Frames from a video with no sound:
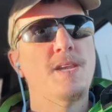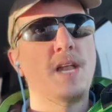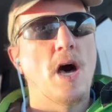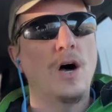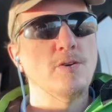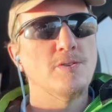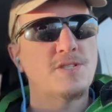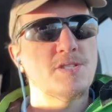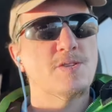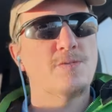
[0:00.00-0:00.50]

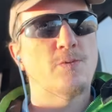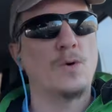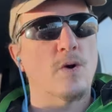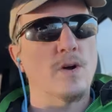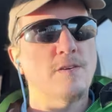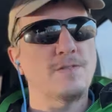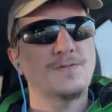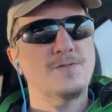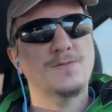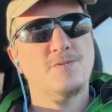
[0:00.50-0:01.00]
host for
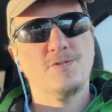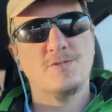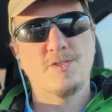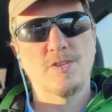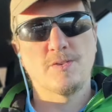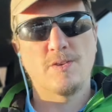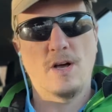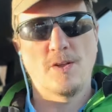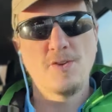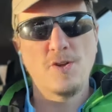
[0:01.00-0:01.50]
a,
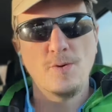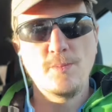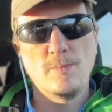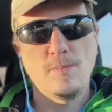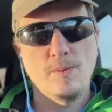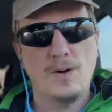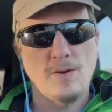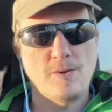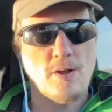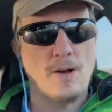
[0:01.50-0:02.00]
a,
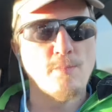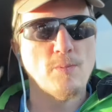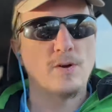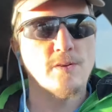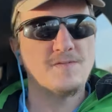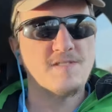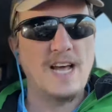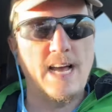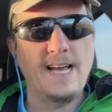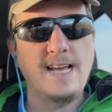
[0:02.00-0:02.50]
num a number
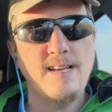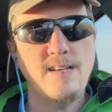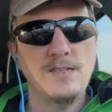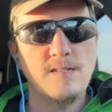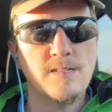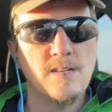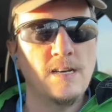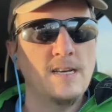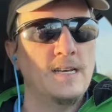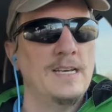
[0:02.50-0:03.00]
of
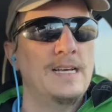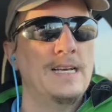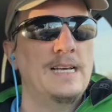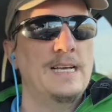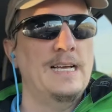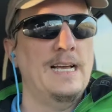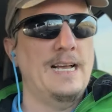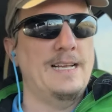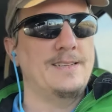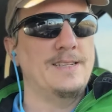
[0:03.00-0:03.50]
days,
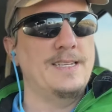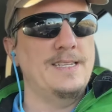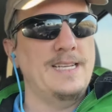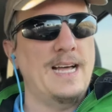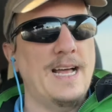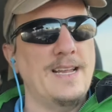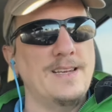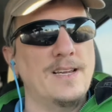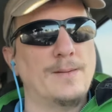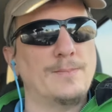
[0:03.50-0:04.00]
and in
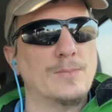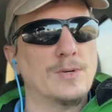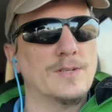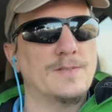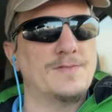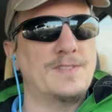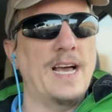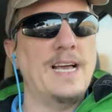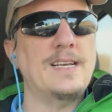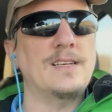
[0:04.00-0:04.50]
that number
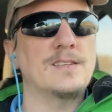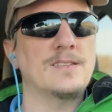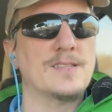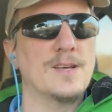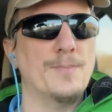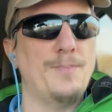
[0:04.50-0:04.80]
of days, they're